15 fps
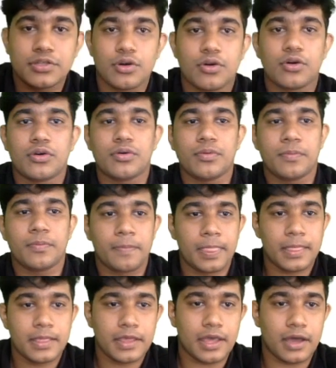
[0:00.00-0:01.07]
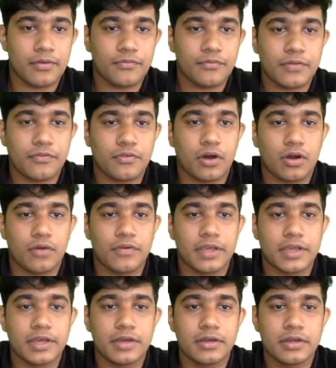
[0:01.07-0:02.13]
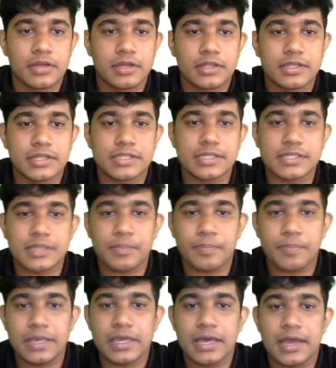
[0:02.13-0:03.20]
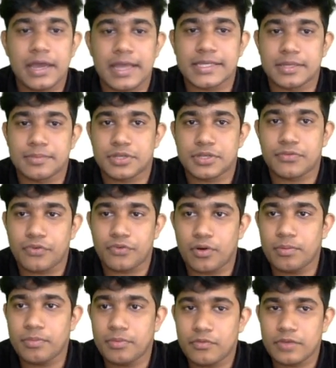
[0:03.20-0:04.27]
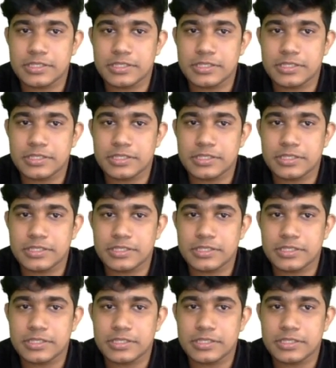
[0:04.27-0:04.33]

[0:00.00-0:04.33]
So yeah, we have got over here. This is a PER exemption form.